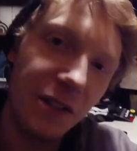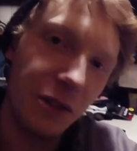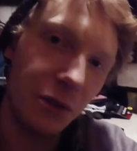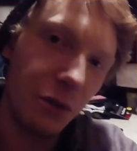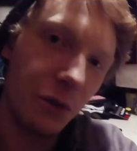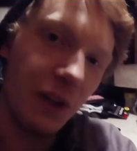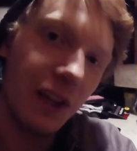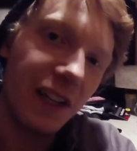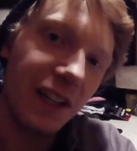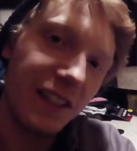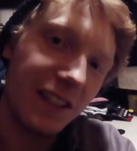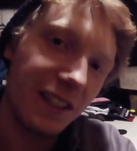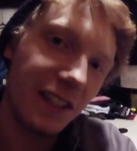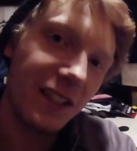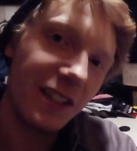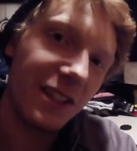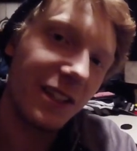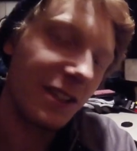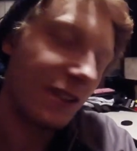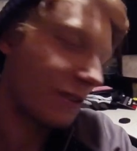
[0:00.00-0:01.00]
So guys,
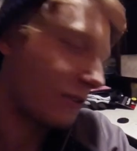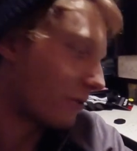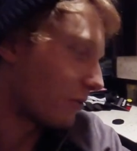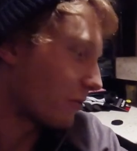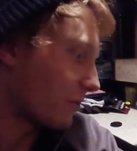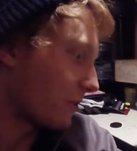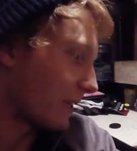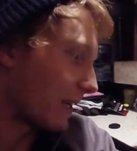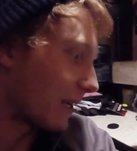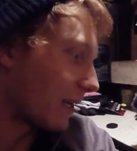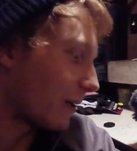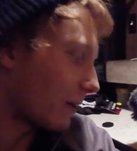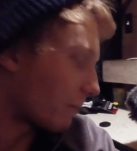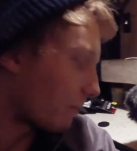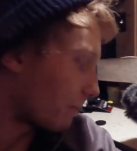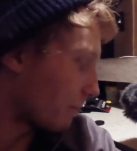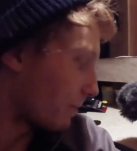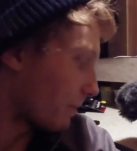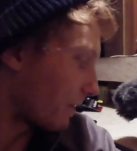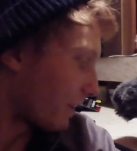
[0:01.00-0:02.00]
this is the new setup.
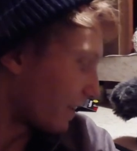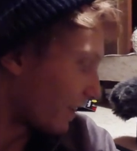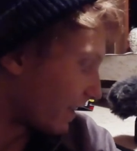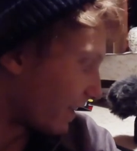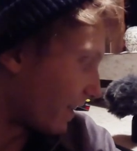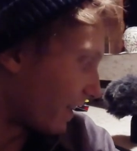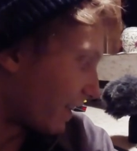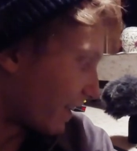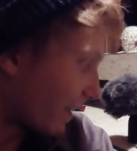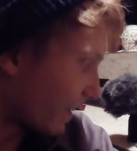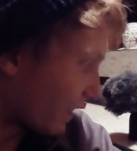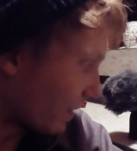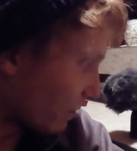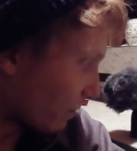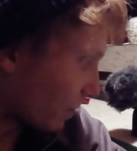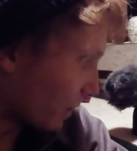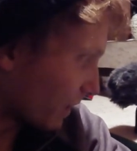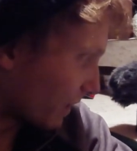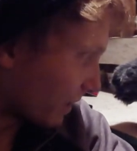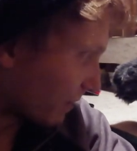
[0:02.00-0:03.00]
I can't
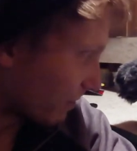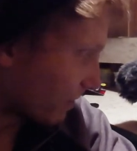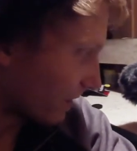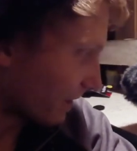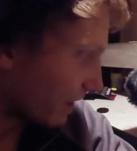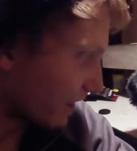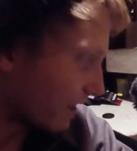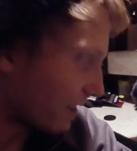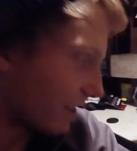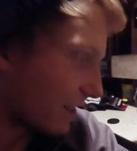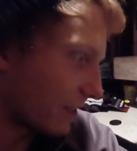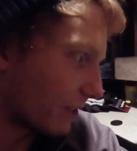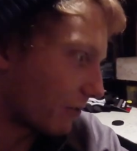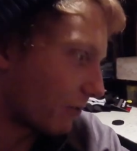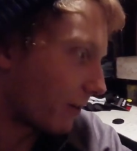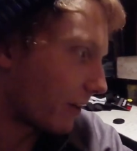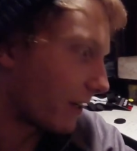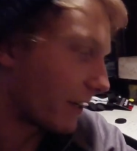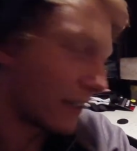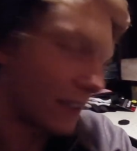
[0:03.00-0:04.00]
believe that this has
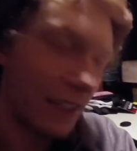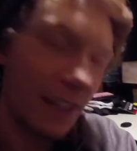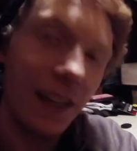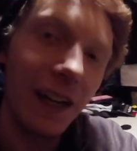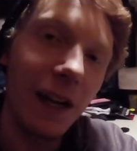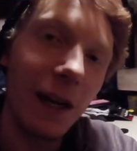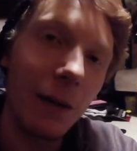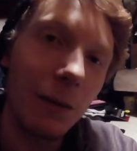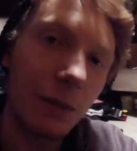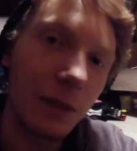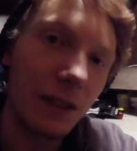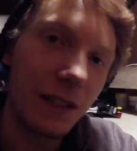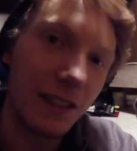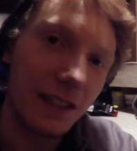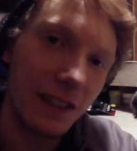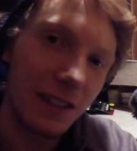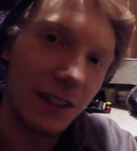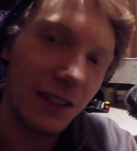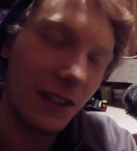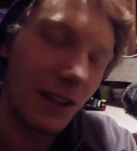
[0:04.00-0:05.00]
finally happened.
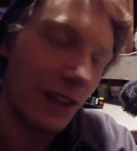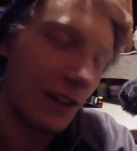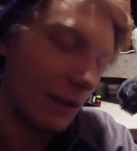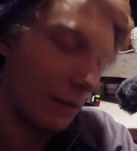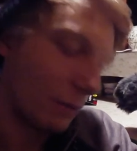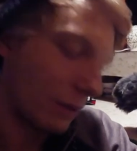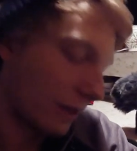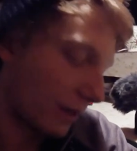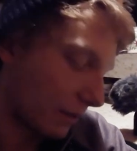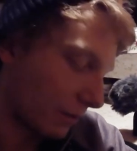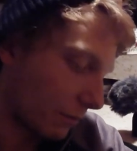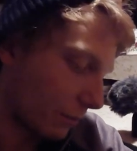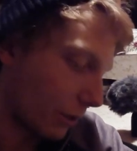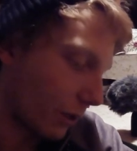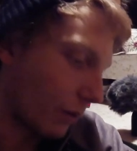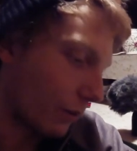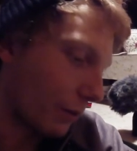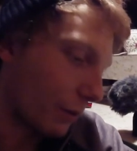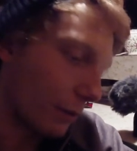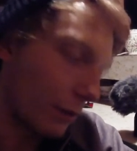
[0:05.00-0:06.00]
It's been
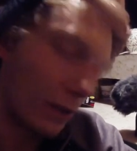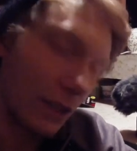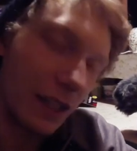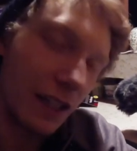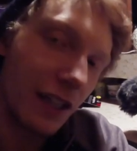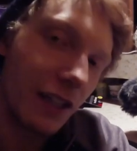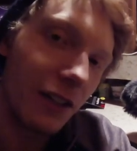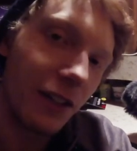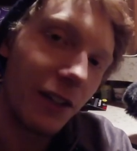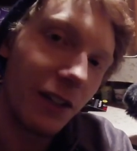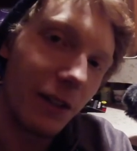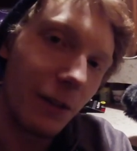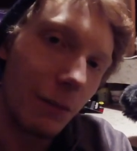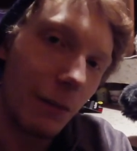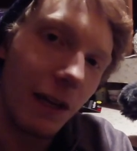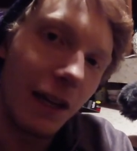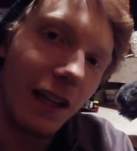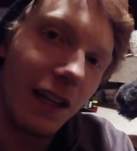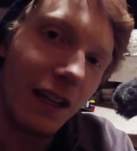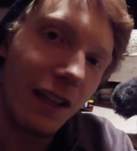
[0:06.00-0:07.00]
probably about a year in the
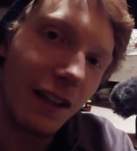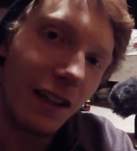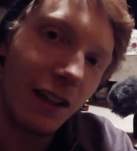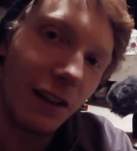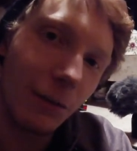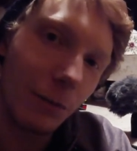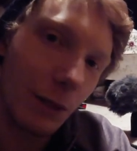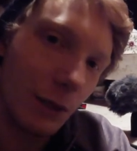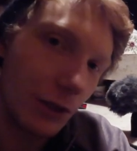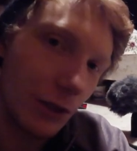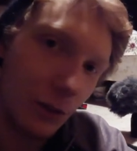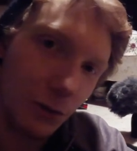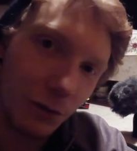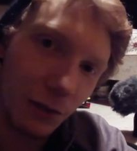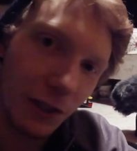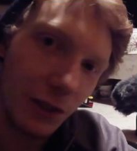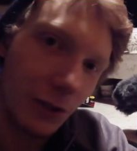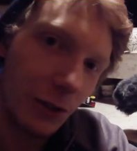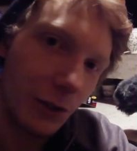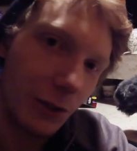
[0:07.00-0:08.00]
making that I've been just
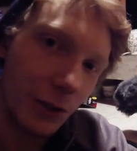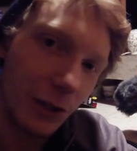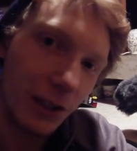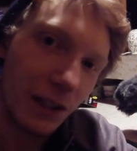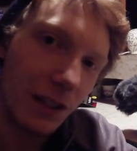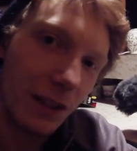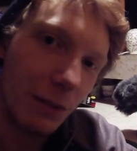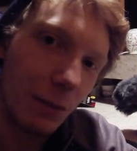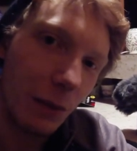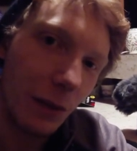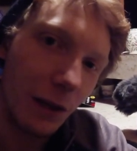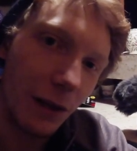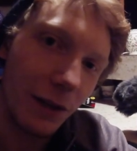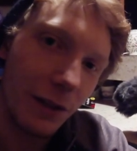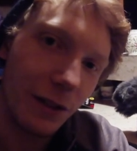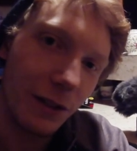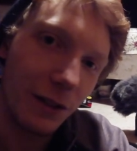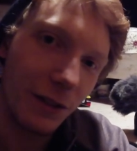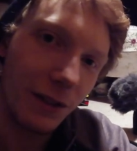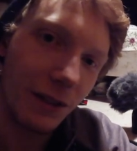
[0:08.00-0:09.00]
researching these
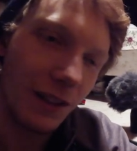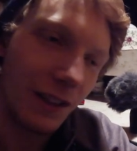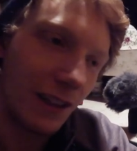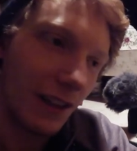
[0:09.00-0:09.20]
parts and